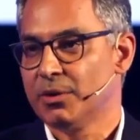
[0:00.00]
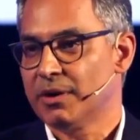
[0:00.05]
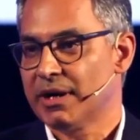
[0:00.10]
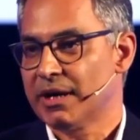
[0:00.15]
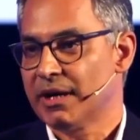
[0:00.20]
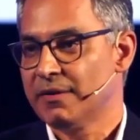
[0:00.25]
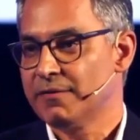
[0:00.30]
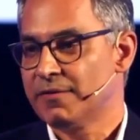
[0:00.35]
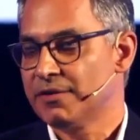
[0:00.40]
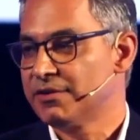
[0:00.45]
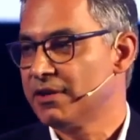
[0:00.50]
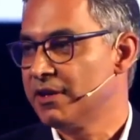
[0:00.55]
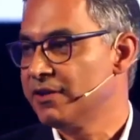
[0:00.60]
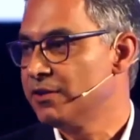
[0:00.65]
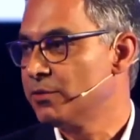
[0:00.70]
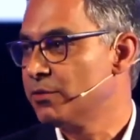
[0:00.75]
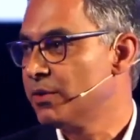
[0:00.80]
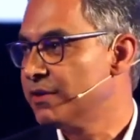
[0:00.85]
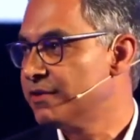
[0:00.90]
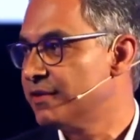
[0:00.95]
and I emphasize the
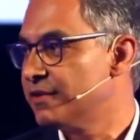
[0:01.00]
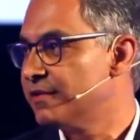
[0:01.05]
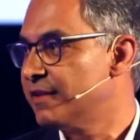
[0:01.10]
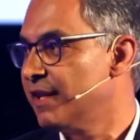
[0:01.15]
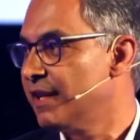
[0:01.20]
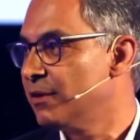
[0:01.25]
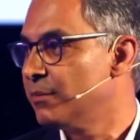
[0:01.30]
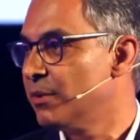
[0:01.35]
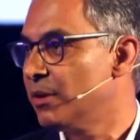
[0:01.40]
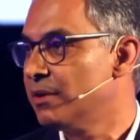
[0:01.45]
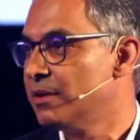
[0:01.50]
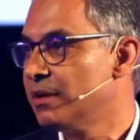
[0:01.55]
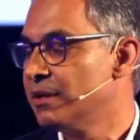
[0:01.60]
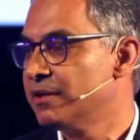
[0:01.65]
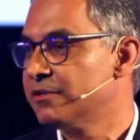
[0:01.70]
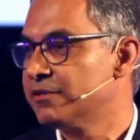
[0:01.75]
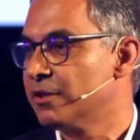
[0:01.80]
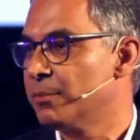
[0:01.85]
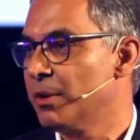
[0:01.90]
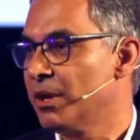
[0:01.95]
word sustainable,
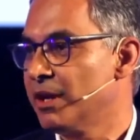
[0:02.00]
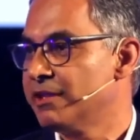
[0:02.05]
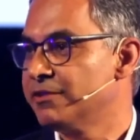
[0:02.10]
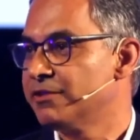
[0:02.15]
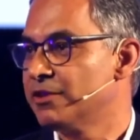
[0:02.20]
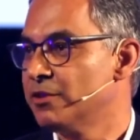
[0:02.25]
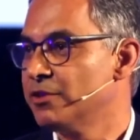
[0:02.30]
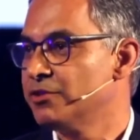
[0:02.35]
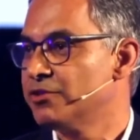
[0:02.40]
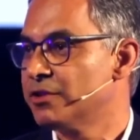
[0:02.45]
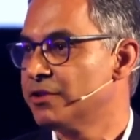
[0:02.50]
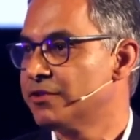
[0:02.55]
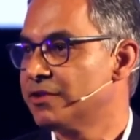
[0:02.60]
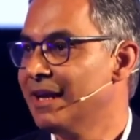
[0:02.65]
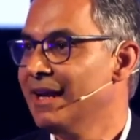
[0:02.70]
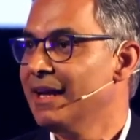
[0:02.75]
supply solutions.